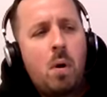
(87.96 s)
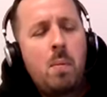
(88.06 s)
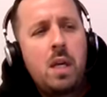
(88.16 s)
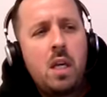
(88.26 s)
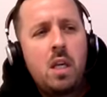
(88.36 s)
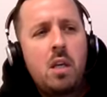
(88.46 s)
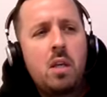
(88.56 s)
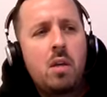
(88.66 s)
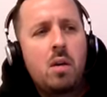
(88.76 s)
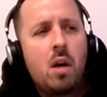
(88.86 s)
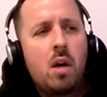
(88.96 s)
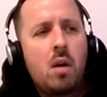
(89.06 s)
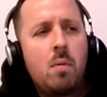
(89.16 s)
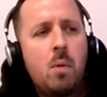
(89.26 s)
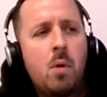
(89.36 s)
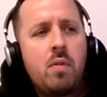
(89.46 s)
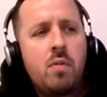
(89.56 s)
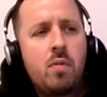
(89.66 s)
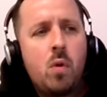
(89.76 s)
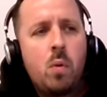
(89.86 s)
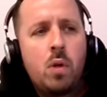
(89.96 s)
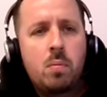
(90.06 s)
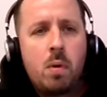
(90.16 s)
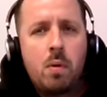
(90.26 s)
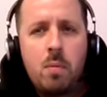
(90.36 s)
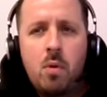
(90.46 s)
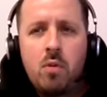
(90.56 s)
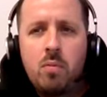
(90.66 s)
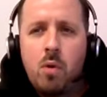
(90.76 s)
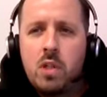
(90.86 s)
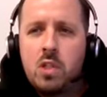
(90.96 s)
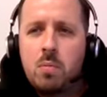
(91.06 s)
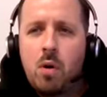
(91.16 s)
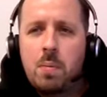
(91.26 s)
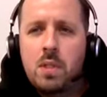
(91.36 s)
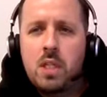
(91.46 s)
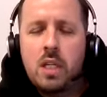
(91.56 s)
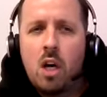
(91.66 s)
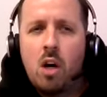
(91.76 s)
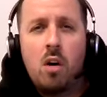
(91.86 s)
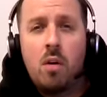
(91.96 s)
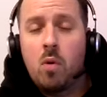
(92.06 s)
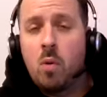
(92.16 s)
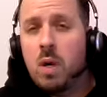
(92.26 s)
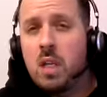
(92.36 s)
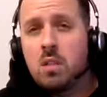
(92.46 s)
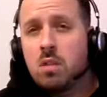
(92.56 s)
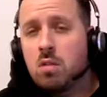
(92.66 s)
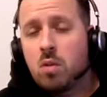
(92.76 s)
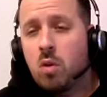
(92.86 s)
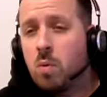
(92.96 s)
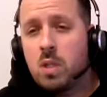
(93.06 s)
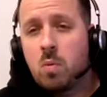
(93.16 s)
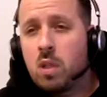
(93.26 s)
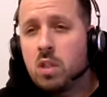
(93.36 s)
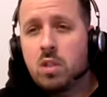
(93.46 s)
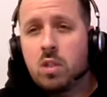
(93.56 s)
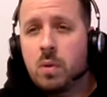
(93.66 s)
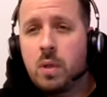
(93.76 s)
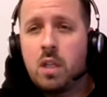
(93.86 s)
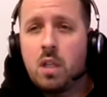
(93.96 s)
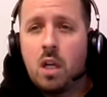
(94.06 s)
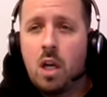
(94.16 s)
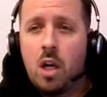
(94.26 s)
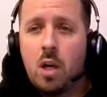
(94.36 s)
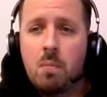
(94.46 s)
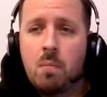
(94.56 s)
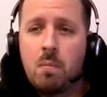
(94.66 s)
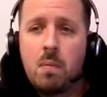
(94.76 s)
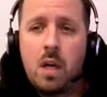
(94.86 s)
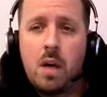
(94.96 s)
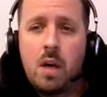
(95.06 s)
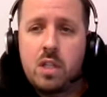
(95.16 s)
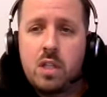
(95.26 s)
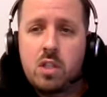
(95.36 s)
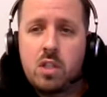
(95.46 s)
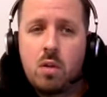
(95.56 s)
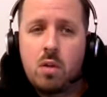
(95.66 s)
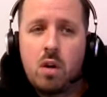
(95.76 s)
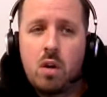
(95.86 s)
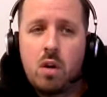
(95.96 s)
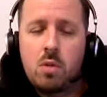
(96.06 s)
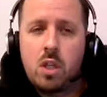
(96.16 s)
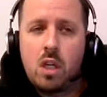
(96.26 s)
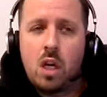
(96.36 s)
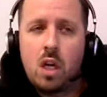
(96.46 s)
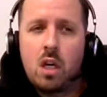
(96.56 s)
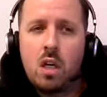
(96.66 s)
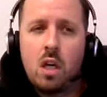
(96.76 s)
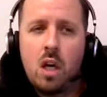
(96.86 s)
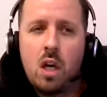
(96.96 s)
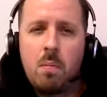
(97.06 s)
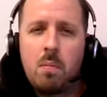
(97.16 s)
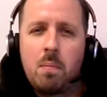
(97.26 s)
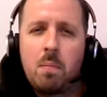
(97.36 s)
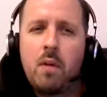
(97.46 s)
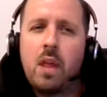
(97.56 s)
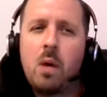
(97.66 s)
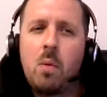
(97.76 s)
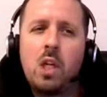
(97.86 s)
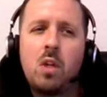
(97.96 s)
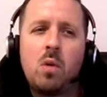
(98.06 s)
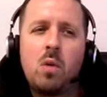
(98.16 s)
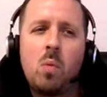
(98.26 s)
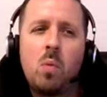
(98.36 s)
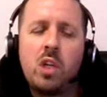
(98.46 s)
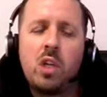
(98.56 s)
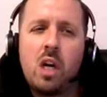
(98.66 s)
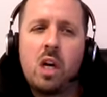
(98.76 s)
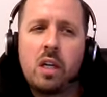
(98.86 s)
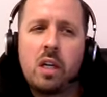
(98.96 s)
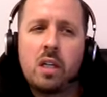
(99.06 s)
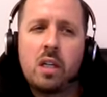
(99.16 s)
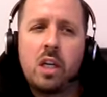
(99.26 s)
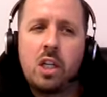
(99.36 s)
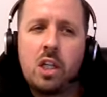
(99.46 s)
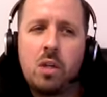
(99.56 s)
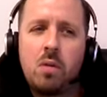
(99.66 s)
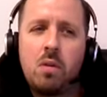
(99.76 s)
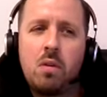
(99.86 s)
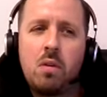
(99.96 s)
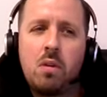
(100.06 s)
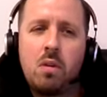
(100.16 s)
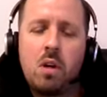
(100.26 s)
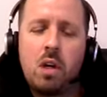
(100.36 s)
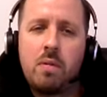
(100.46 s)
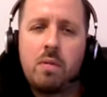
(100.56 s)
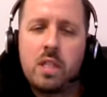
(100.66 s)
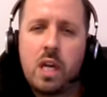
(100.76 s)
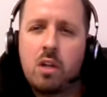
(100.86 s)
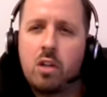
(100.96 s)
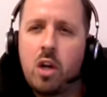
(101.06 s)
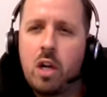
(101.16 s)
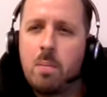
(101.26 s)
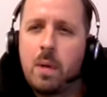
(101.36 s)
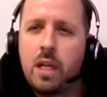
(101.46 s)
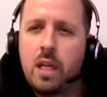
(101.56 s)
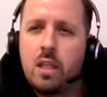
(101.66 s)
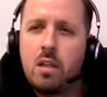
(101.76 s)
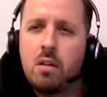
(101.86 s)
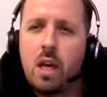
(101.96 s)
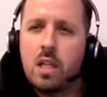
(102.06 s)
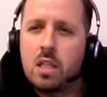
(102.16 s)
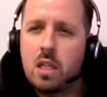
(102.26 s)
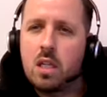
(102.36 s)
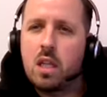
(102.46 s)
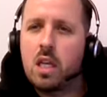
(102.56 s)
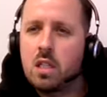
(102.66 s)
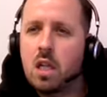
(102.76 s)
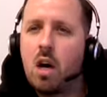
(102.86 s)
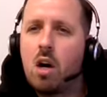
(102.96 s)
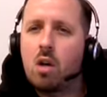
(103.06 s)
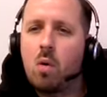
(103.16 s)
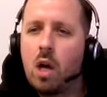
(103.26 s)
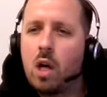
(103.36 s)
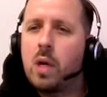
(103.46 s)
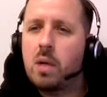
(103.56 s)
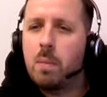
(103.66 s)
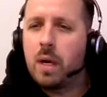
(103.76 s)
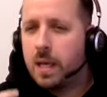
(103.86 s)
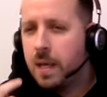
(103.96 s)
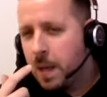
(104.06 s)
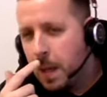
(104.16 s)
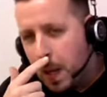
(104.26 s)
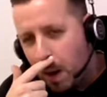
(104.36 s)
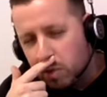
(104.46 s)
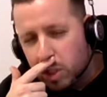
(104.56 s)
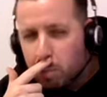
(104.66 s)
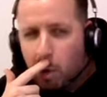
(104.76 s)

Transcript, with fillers: Probably moving forward, probably move more into property. I, I've always, always wanted to do it. Um, ever since I, I was younger. Um, but I think when when you're younger and you, you're kind of intent on earning money, you get into the things that are quite quick money. Obviously, yeah.